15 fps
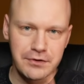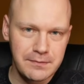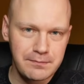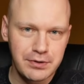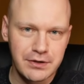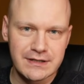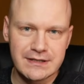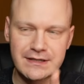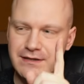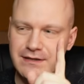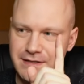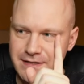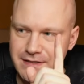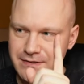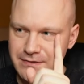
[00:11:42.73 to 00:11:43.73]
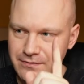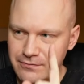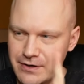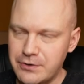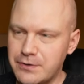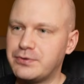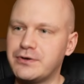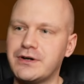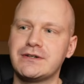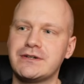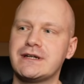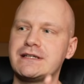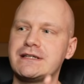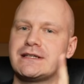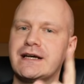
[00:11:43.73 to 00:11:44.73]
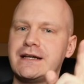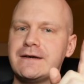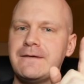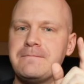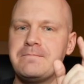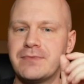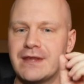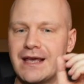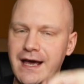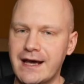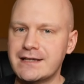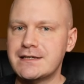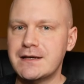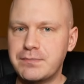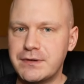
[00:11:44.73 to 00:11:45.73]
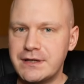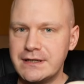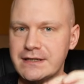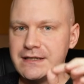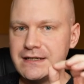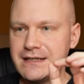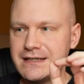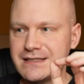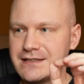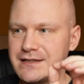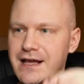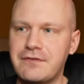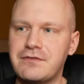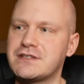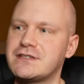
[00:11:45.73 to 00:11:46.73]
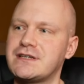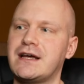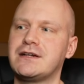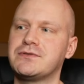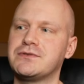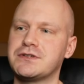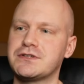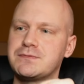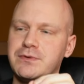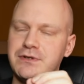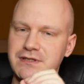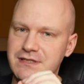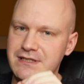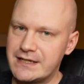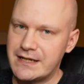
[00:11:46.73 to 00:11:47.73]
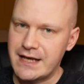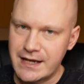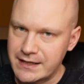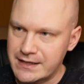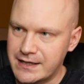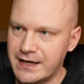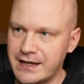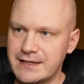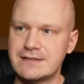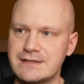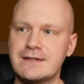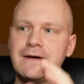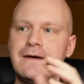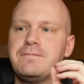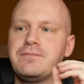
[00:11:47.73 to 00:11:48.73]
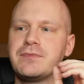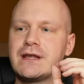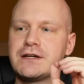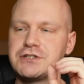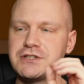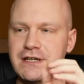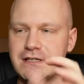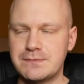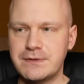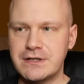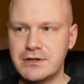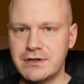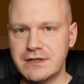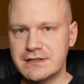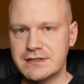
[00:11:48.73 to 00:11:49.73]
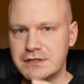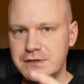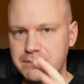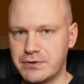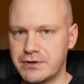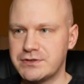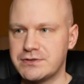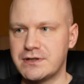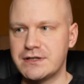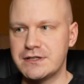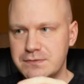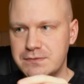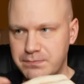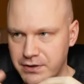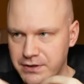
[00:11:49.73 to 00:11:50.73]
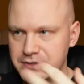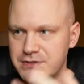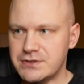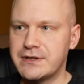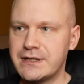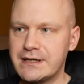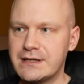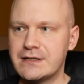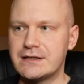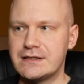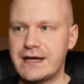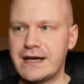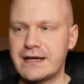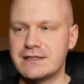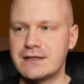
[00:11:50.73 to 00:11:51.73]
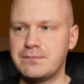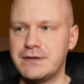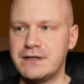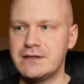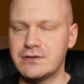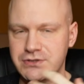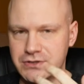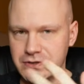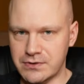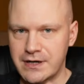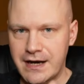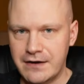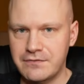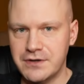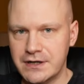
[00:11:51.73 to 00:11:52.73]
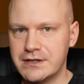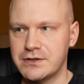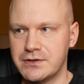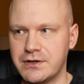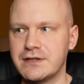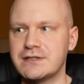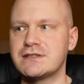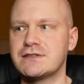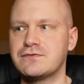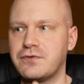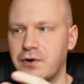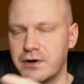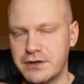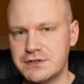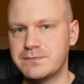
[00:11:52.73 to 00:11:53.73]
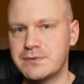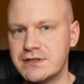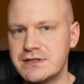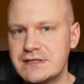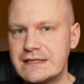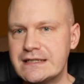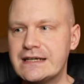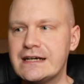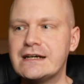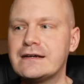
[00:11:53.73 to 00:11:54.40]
important, this is very important to understand, XRP is never sent to the sponsee in any case. Just because the sponsor is sponsoring the XRP, or so covering the costs for the sponsee,